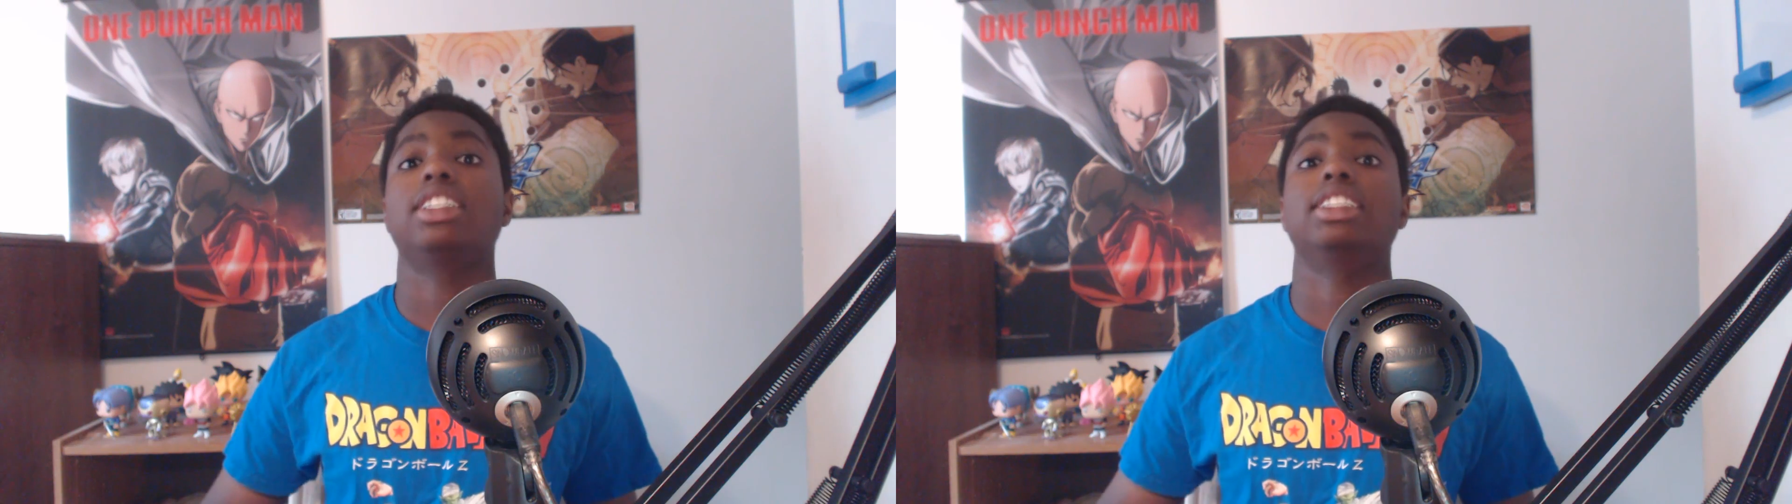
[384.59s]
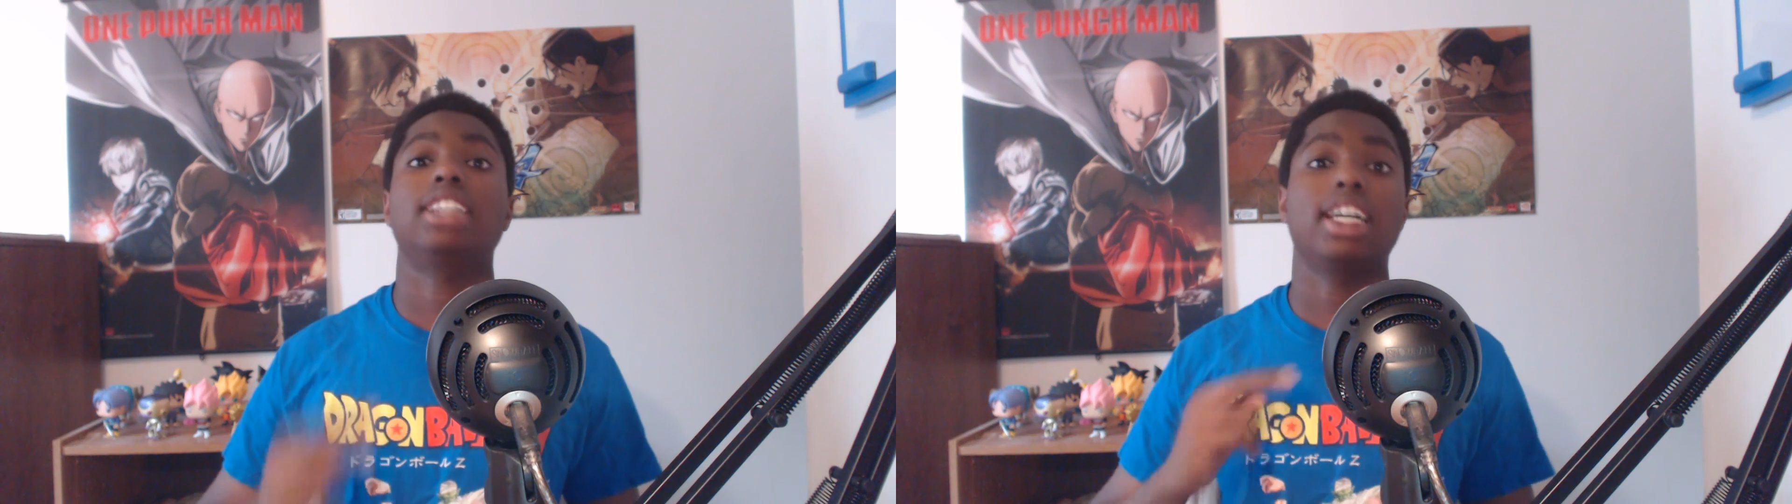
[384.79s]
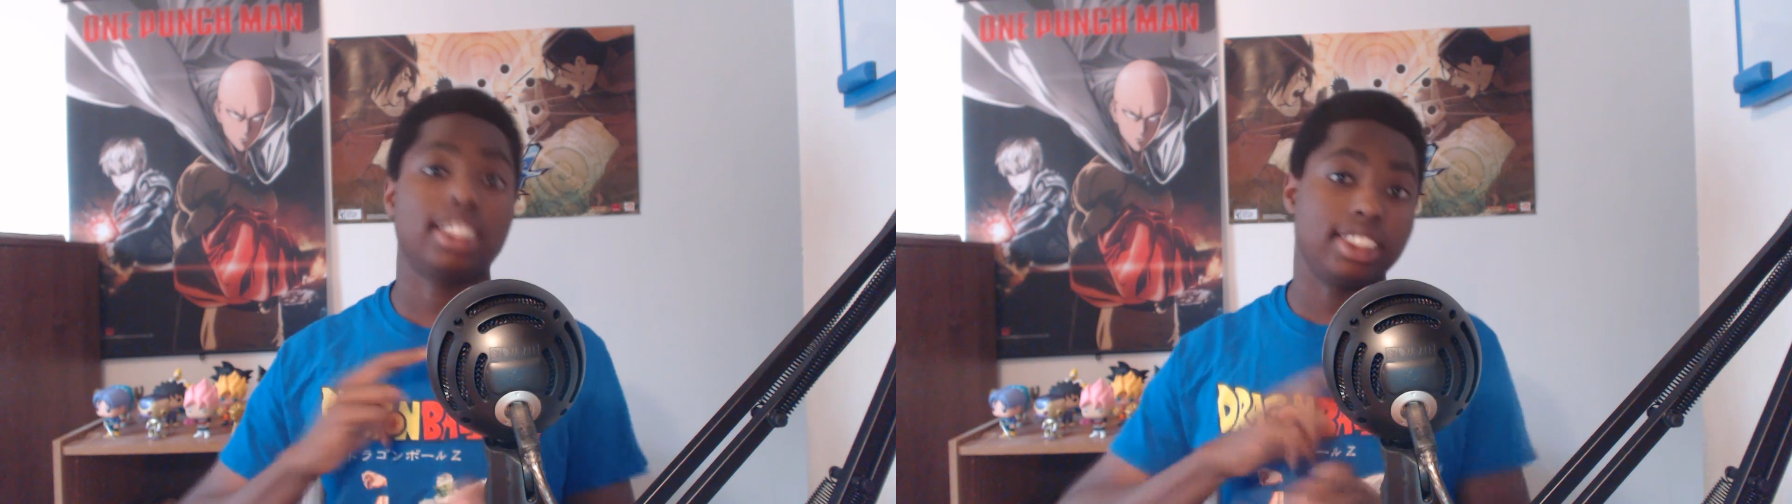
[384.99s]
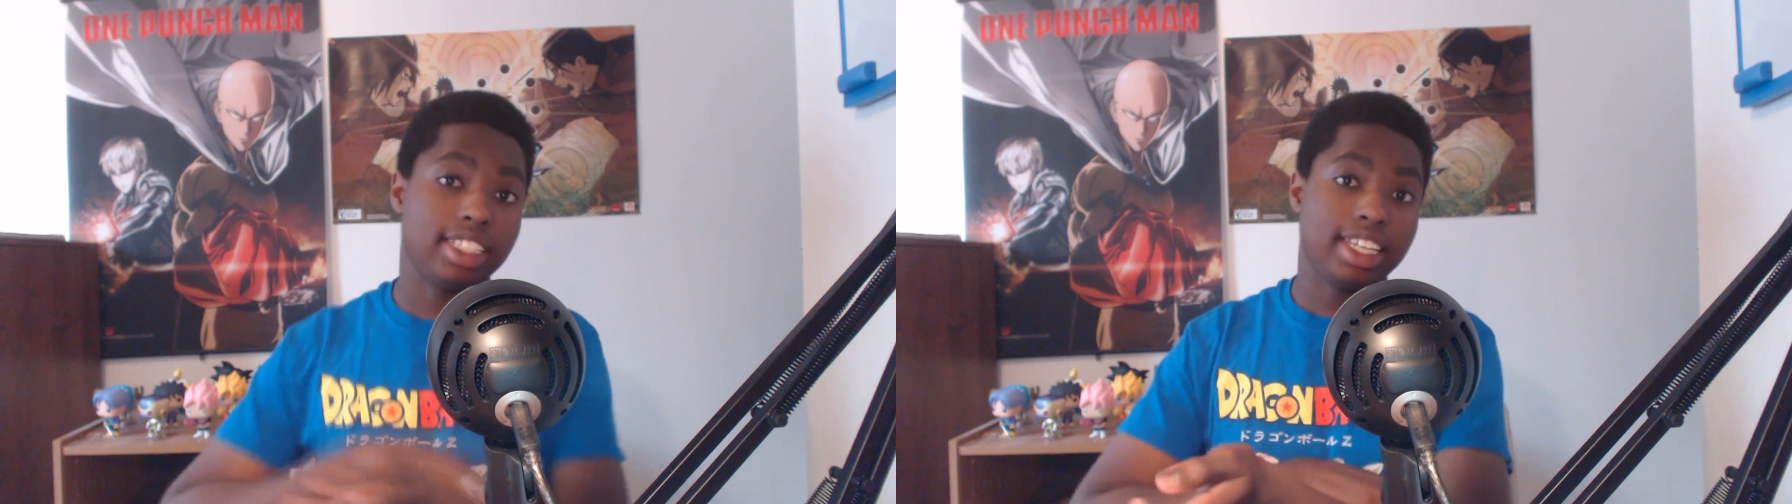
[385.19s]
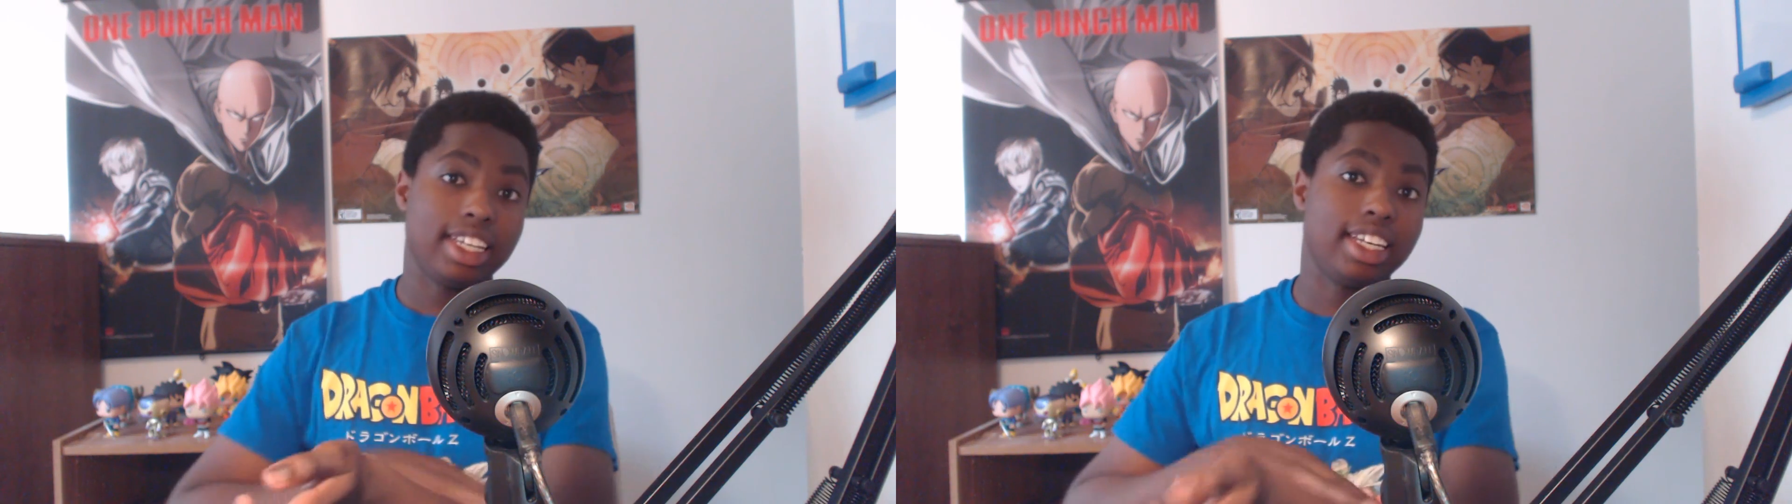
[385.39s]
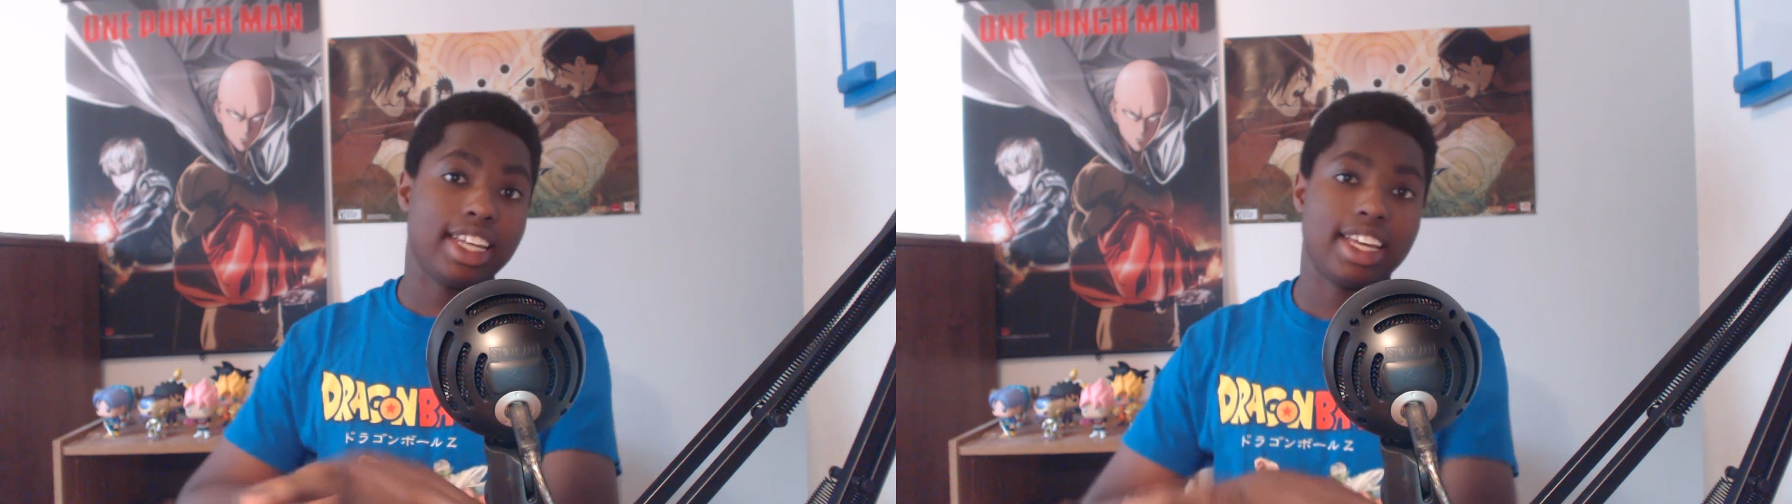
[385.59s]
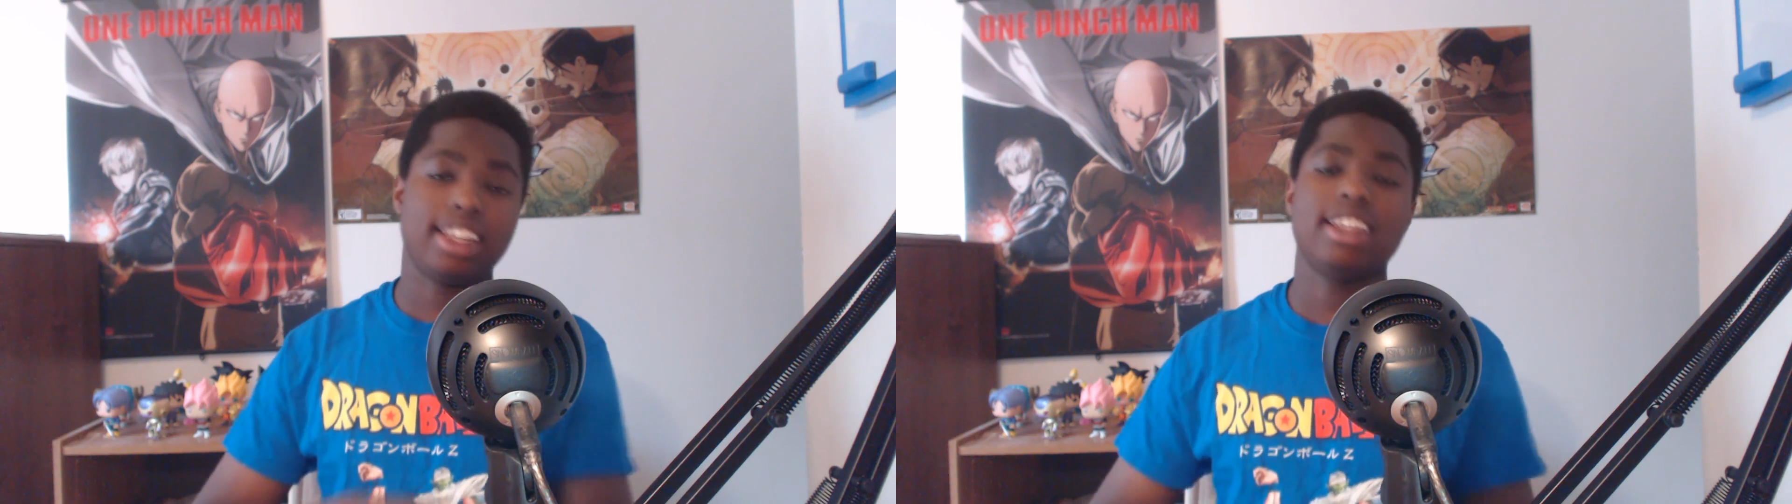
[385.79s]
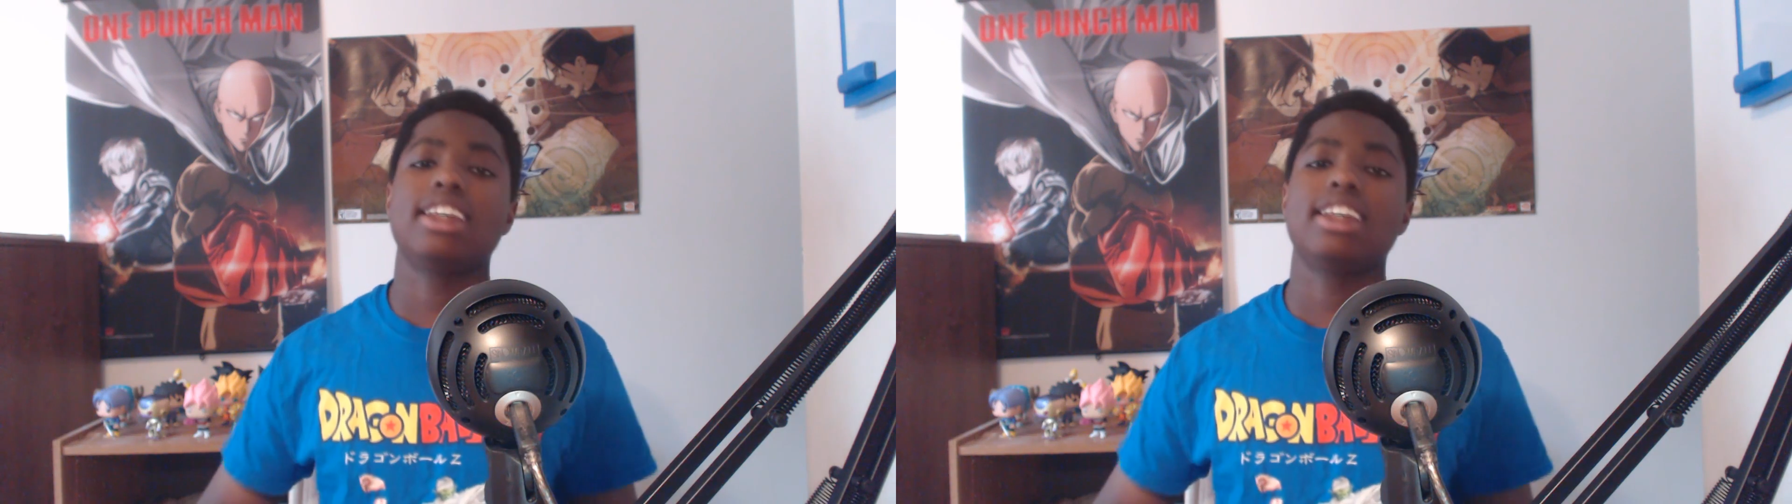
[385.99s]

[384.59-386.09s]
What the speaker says: inside his DNA.